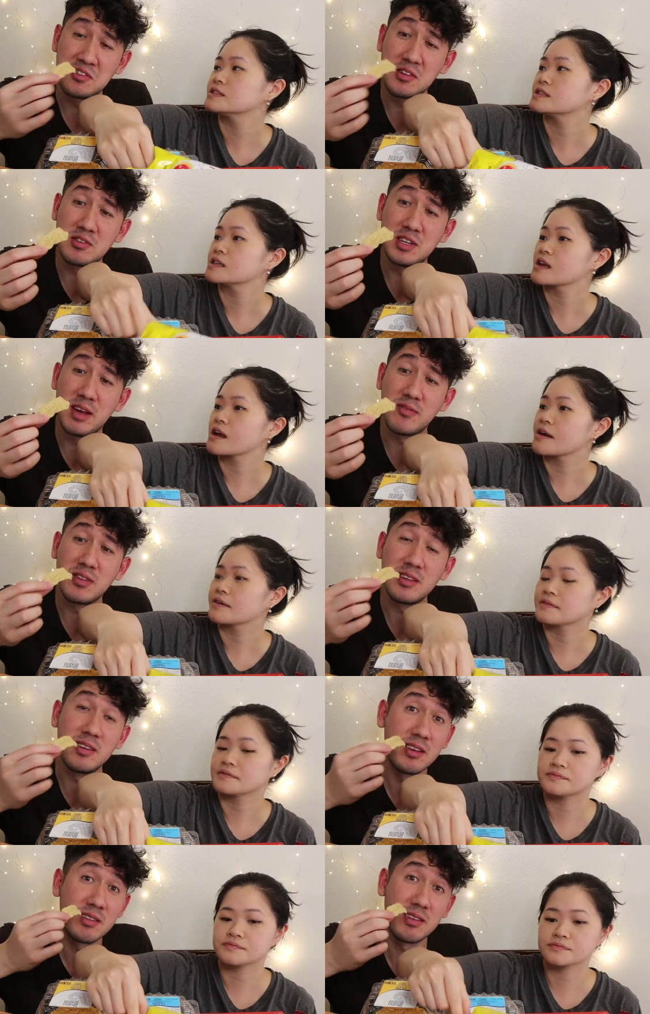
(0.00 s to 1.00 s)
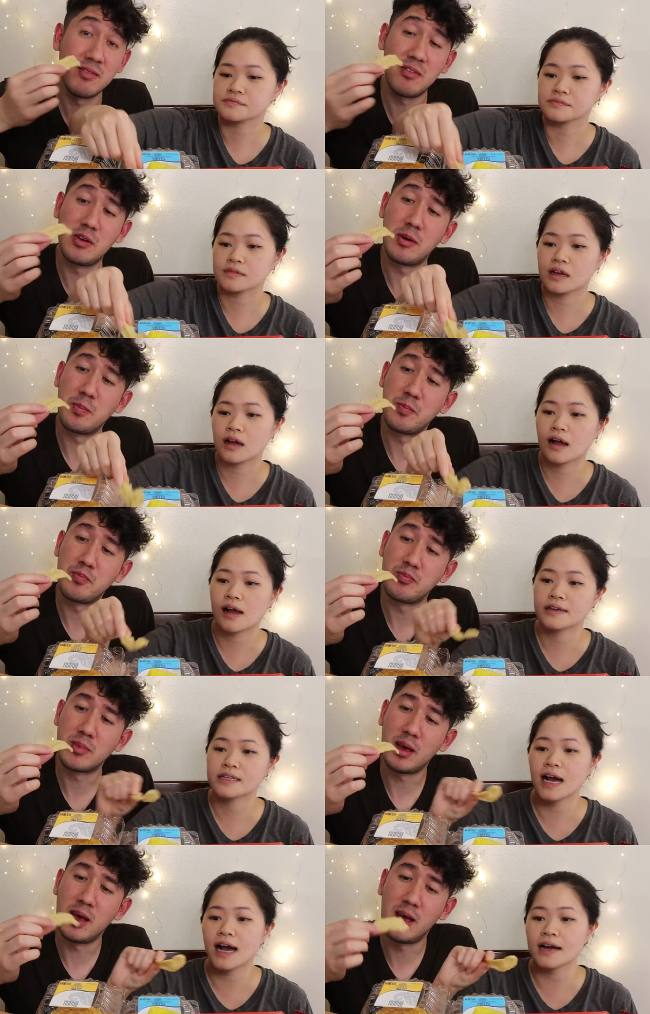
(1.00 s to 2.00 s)
Speaker 1: These are definitely addictive.
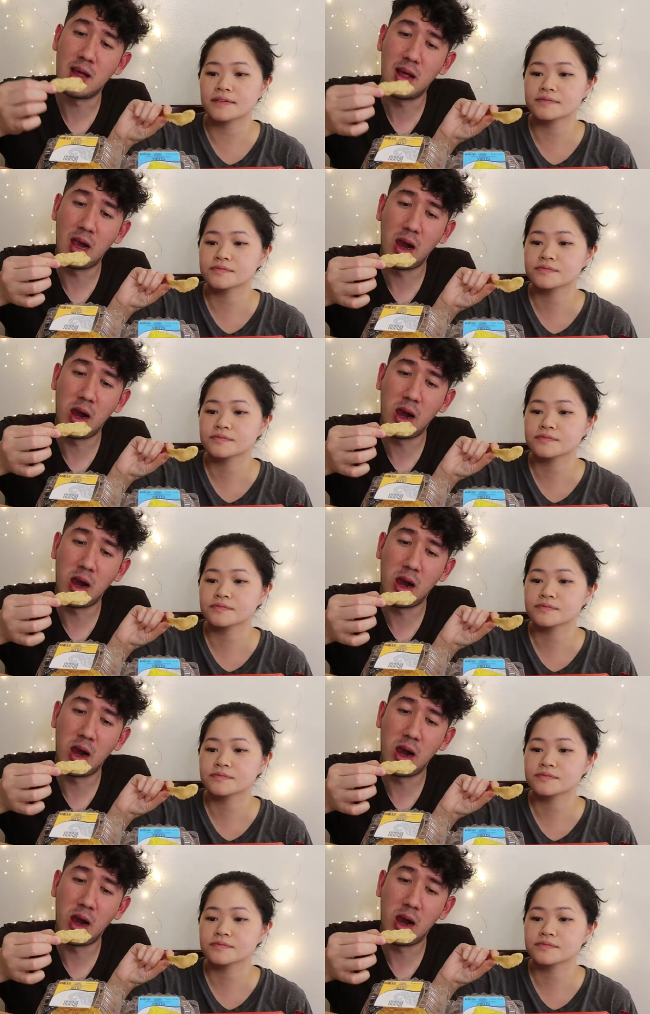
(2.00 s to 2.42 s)
Yeah.